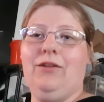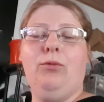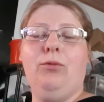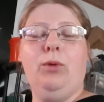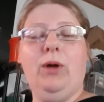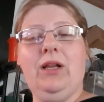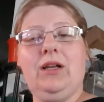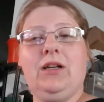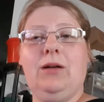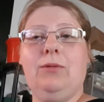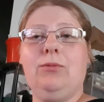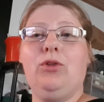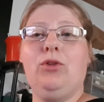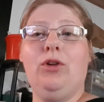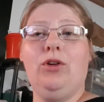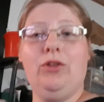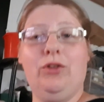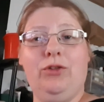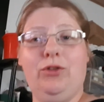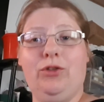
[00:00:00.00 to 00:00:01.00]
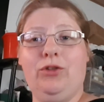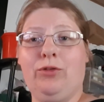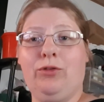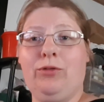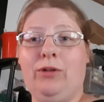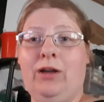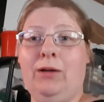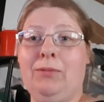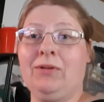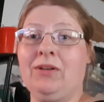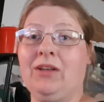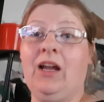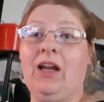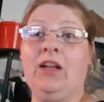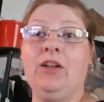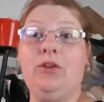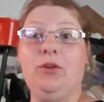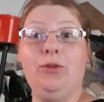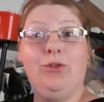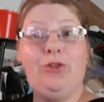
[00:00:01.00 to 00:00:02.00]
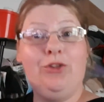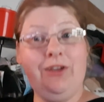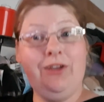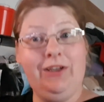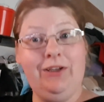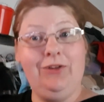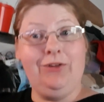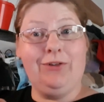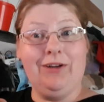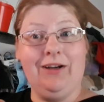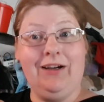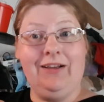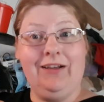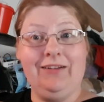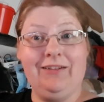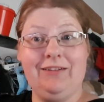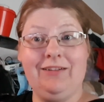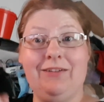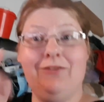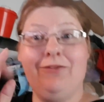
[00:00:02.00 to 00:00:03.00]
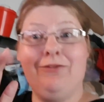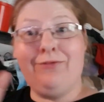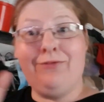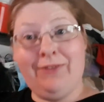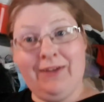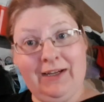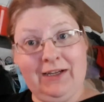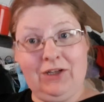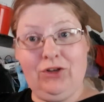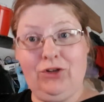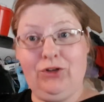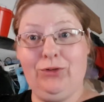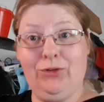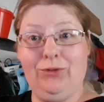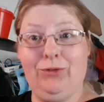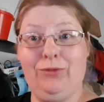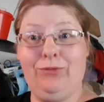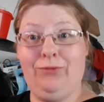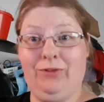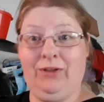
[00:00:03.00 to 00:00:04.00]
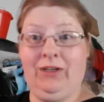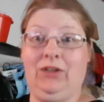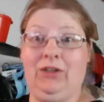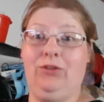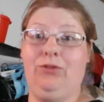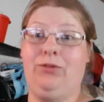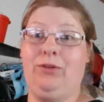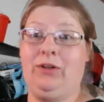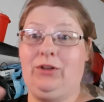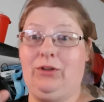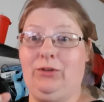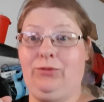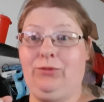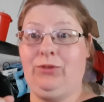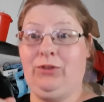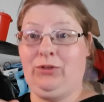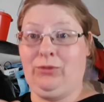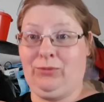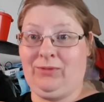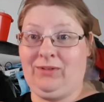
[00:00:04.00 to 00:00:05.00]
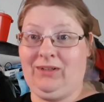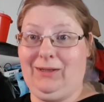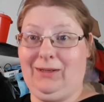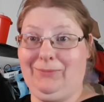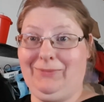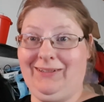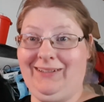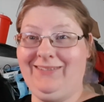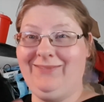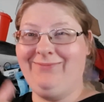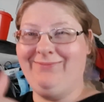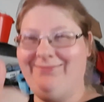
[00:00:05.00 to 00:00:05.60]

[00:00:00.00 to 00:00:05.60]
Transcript: Welcome to all new subscribers. I do see you guys. Thank you, thank you, thank you for subscribing.